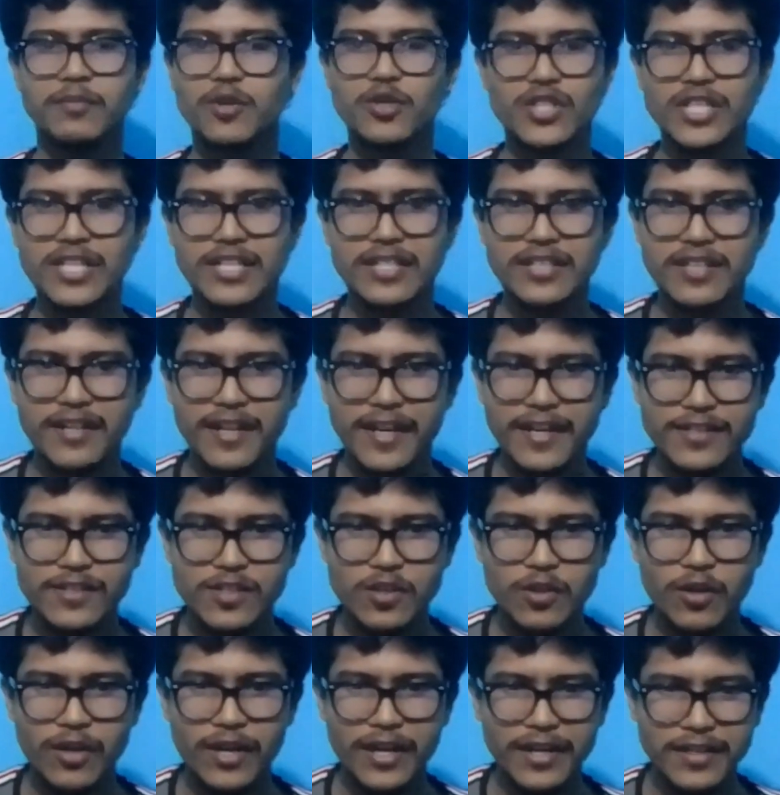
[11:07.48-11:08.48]
to proceed in the
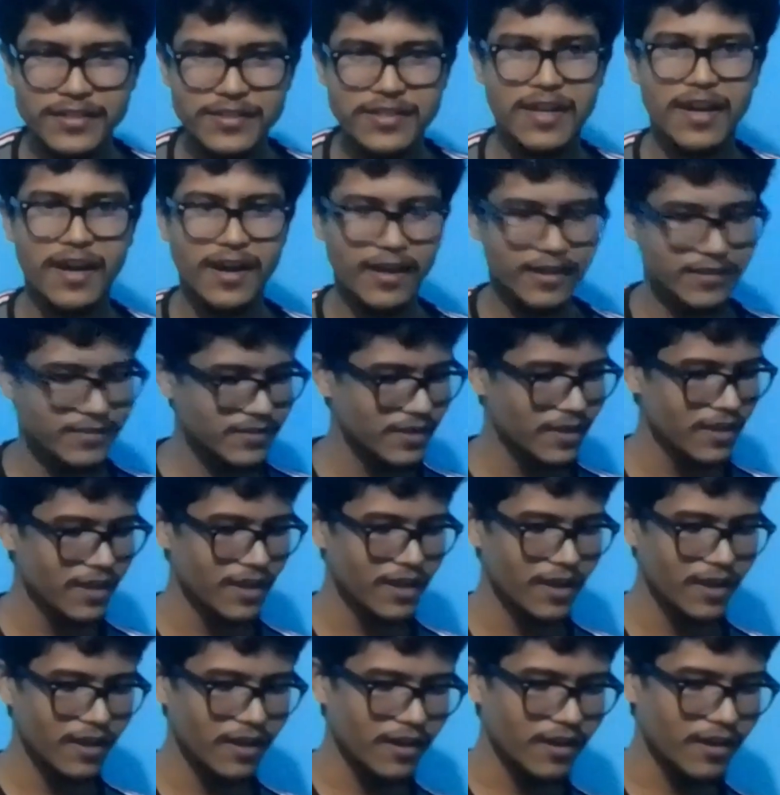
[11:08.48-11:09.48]
next. So let's ask
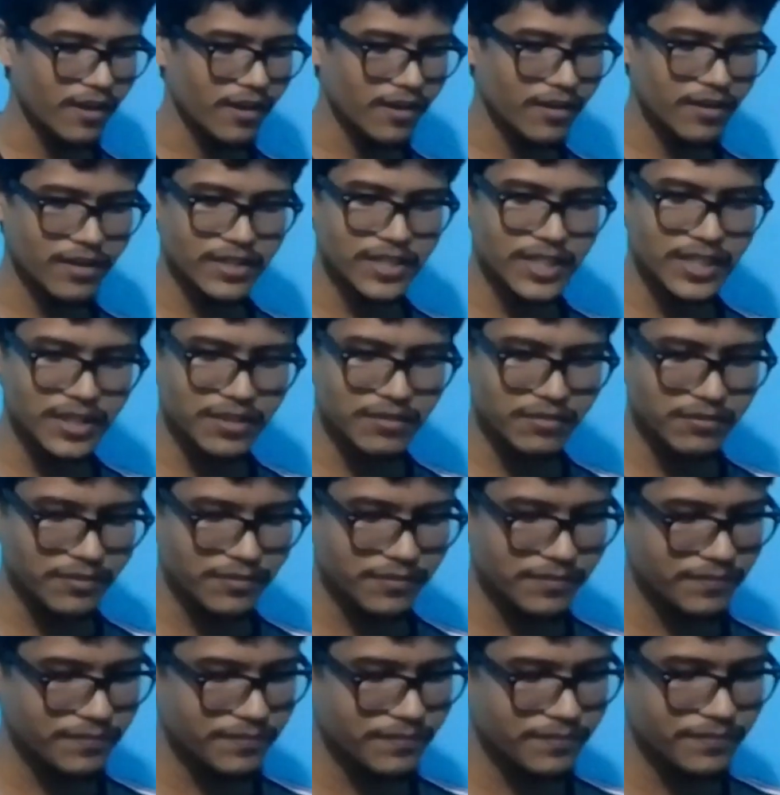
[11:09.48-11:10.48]
continue
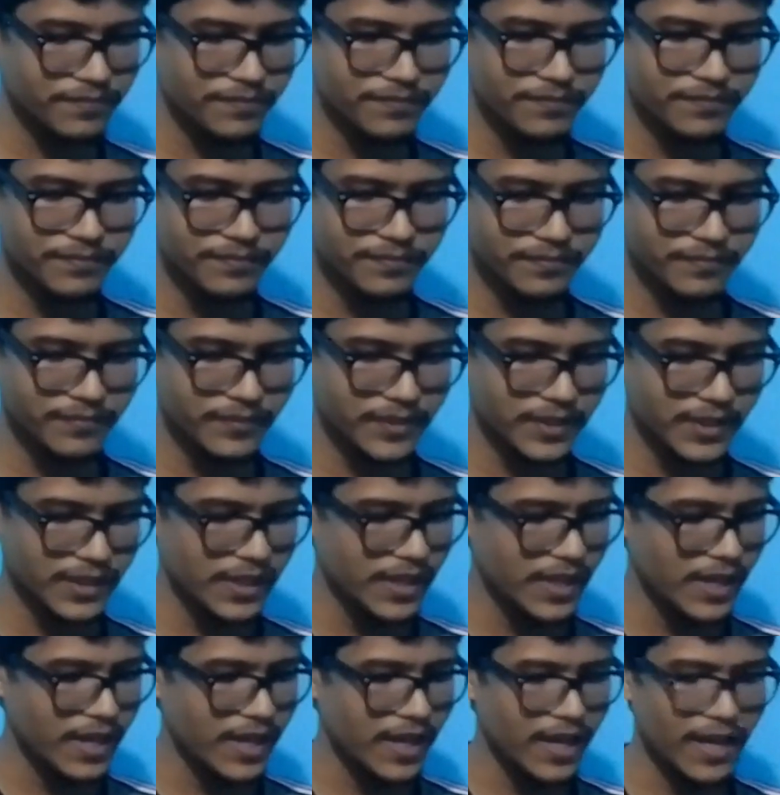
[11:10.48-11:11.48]

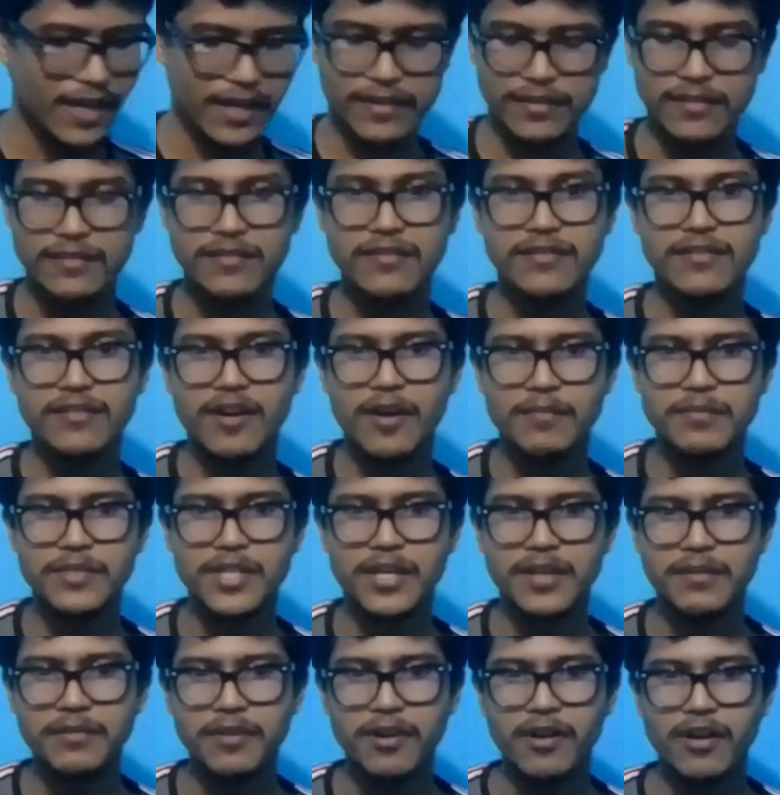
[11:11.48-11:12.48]
and
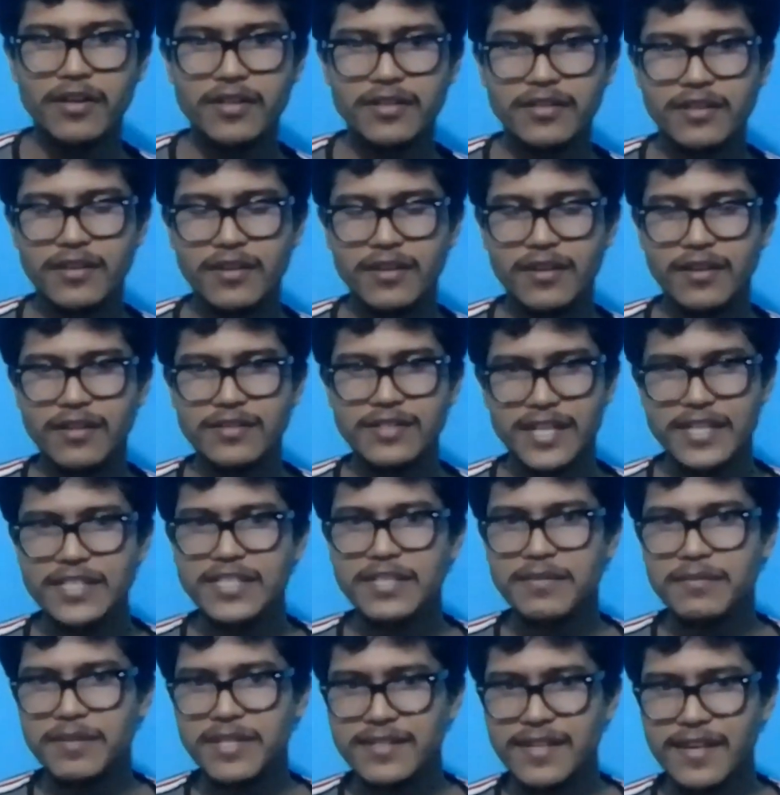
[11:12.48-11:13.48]
observe what
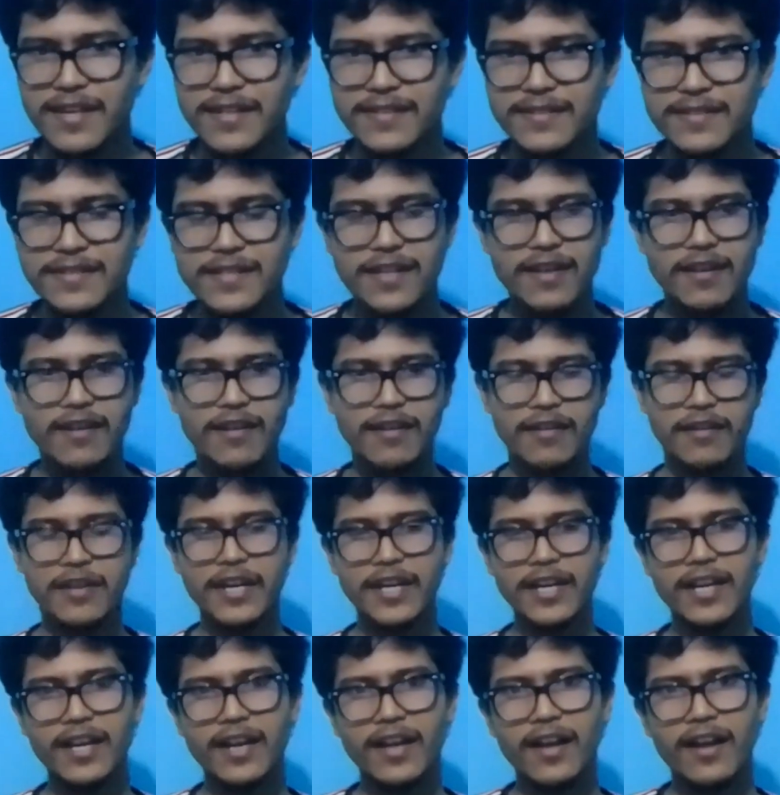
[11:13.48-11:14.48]
ChatGPT says.
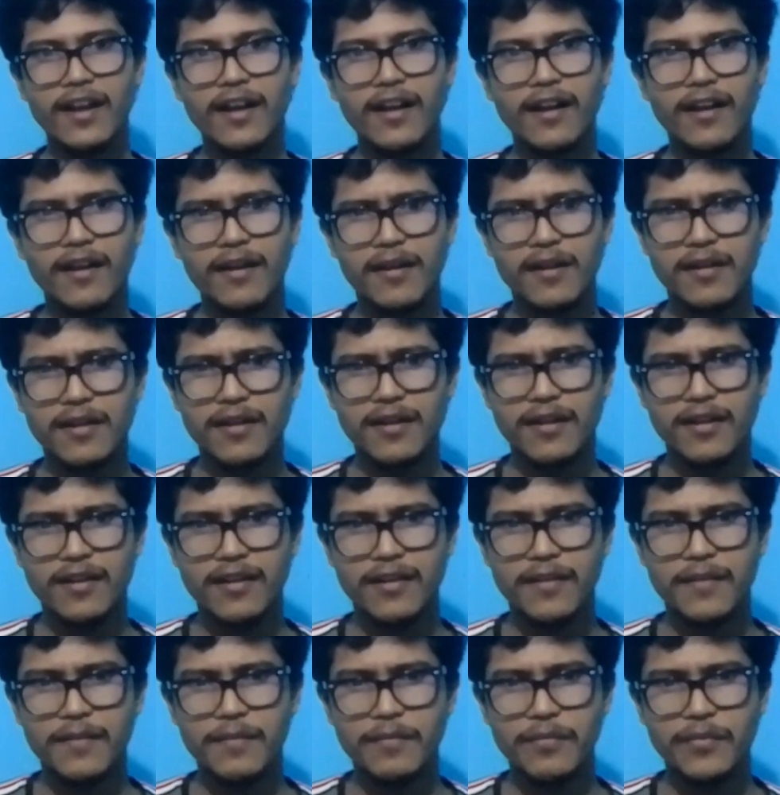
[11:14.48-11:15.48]
Okay,
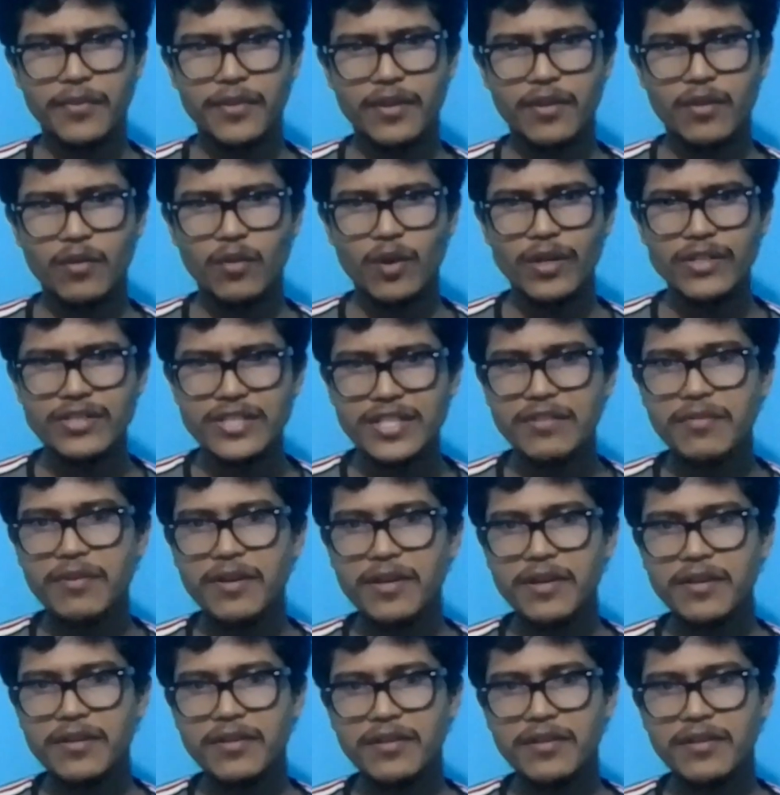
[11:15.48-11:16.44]
once you